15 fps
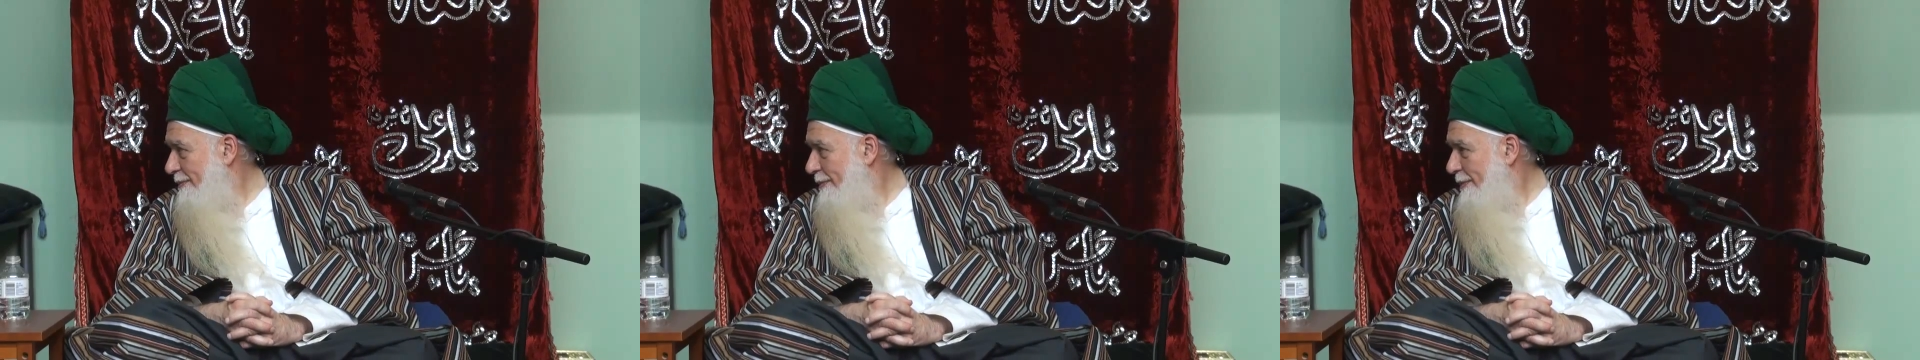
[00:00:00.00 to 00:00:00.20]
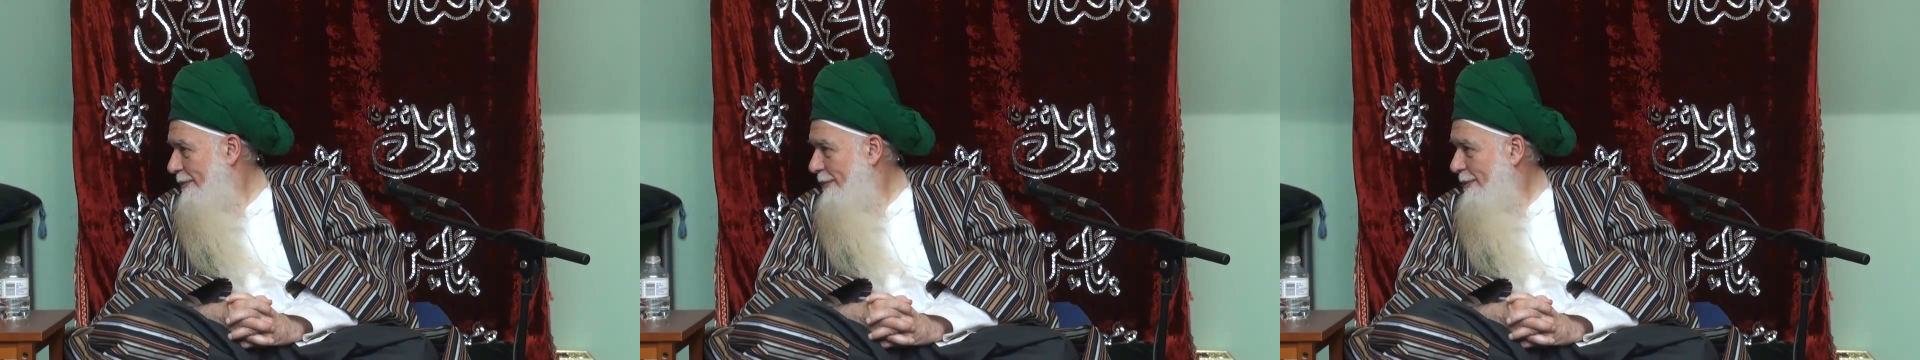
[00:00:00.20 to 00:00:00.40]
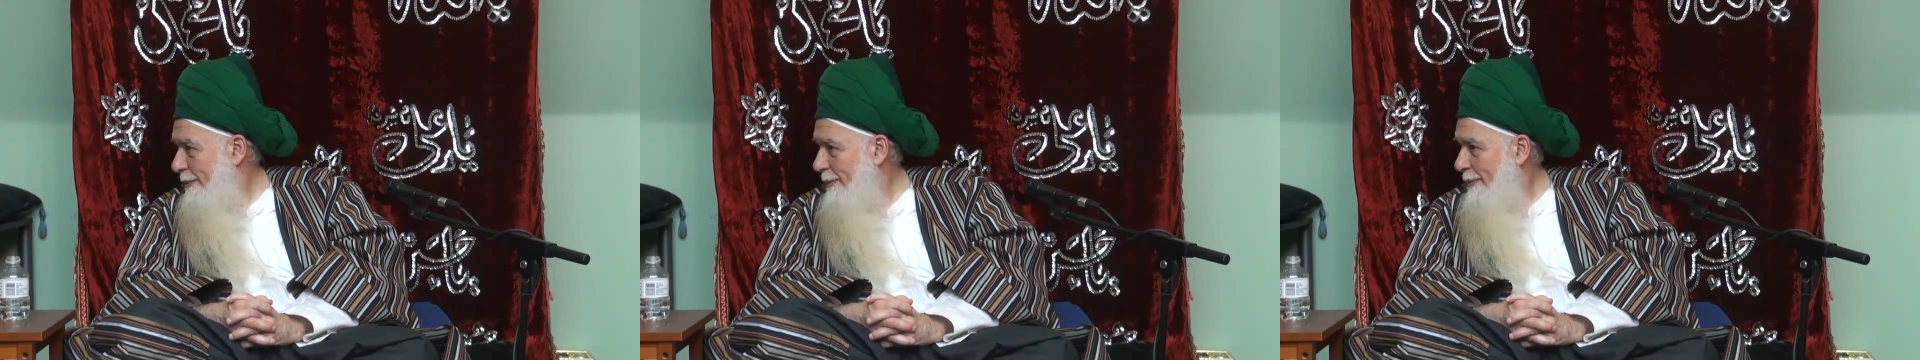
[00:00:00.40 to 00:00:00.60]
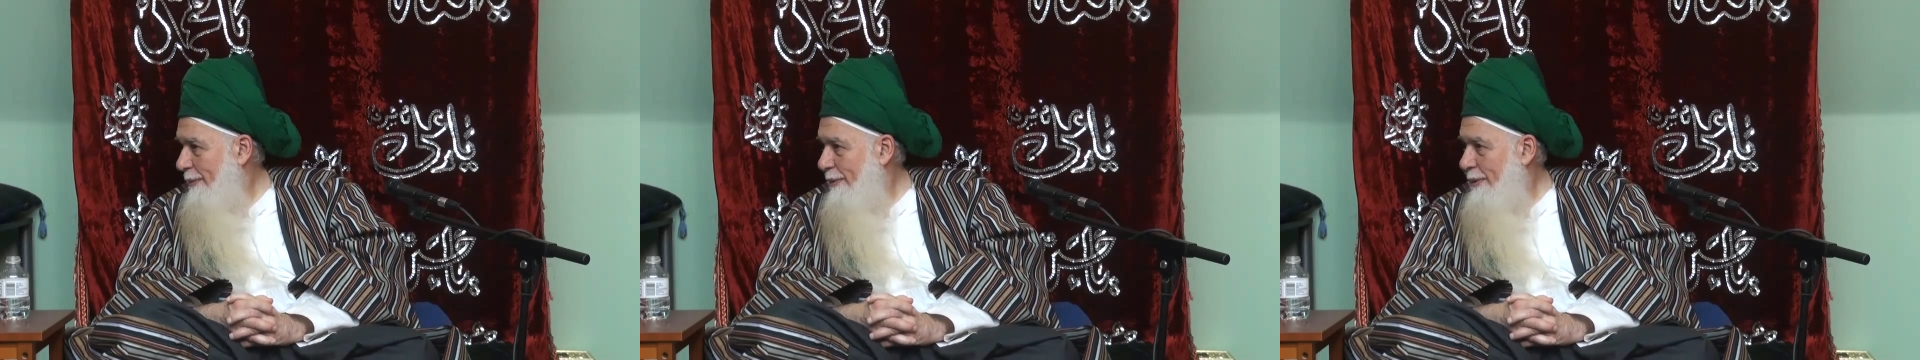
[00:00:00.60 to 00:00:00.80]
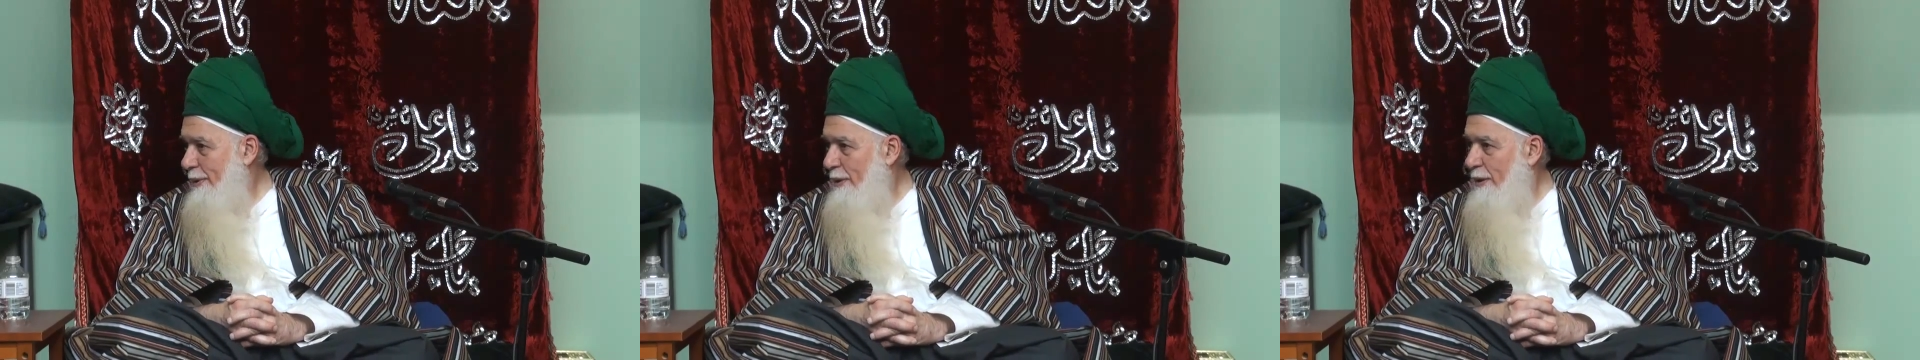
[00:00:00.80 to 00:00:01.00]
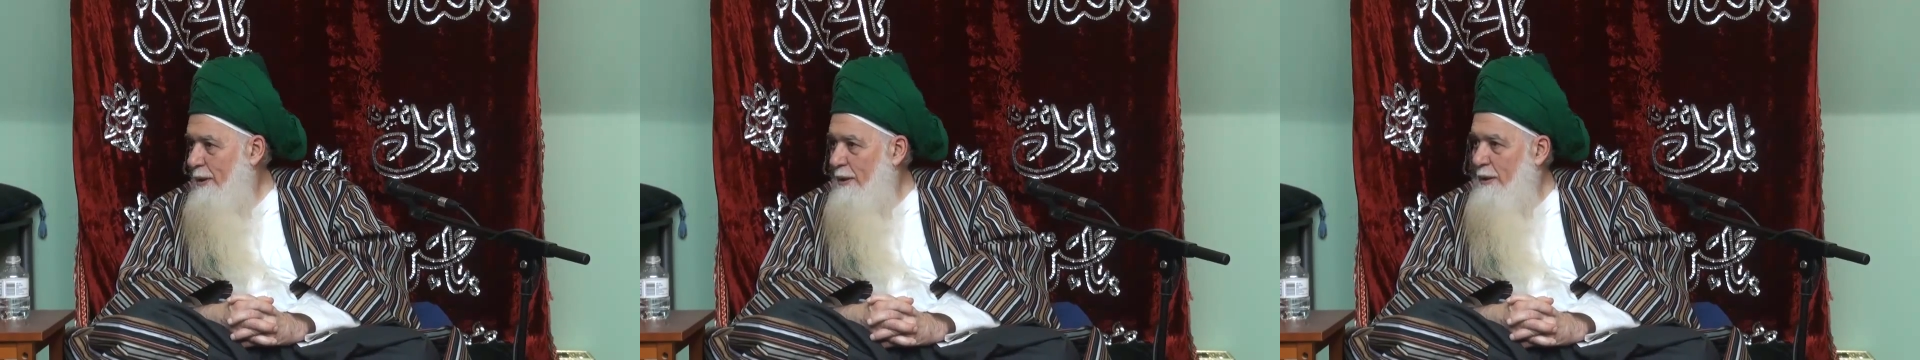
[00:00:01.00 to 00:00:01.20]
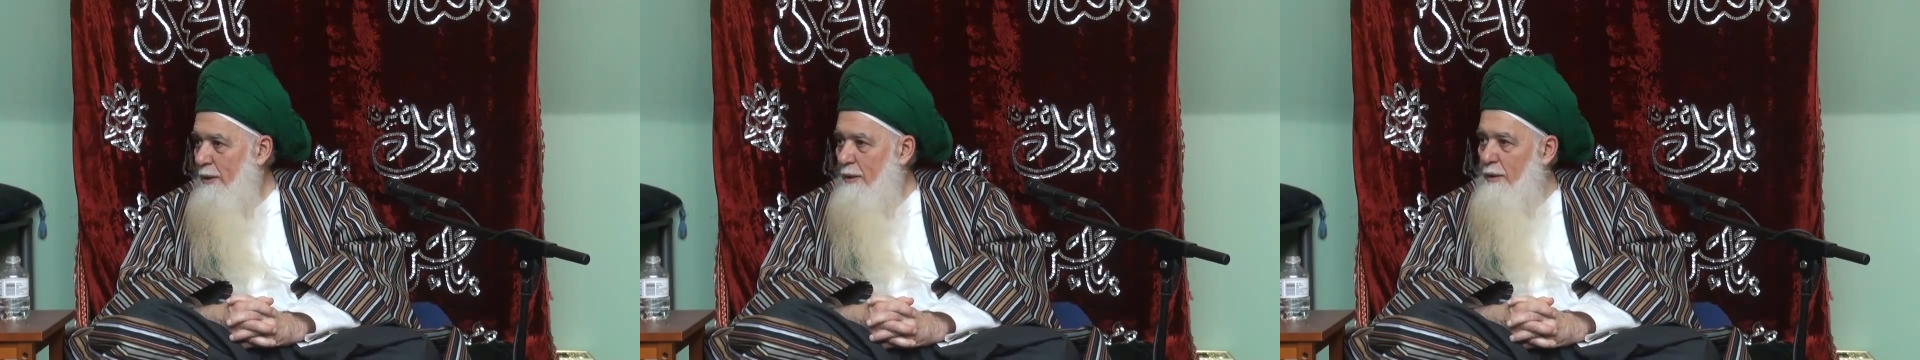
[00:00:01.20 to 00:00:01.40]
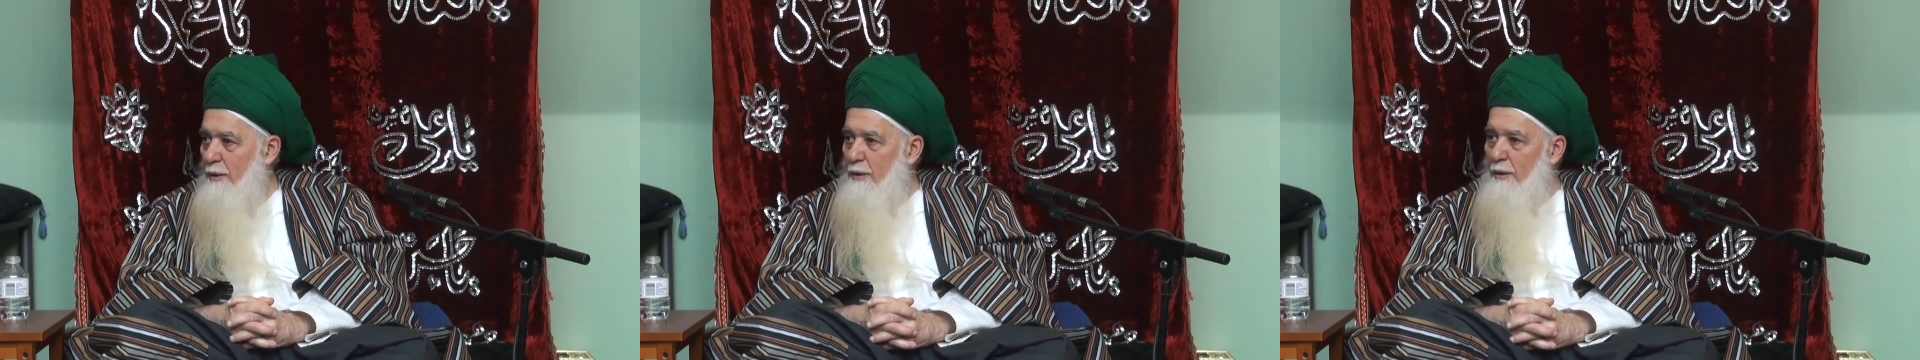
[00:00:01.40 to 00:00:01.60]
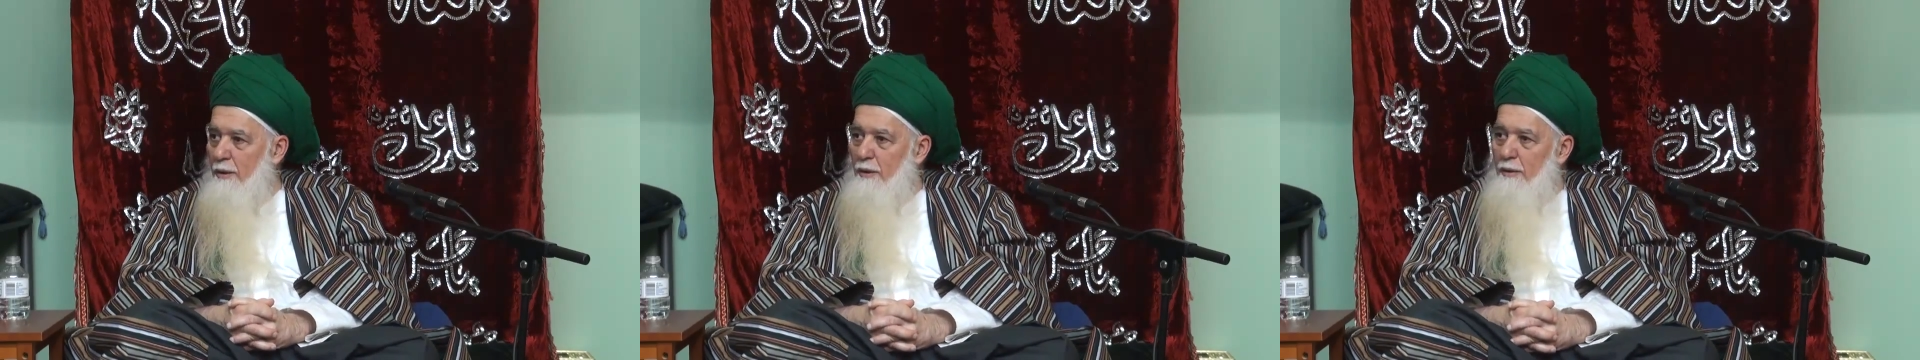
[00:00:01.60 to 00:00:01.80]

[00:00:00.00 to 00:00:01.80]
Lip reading: (no one is talking)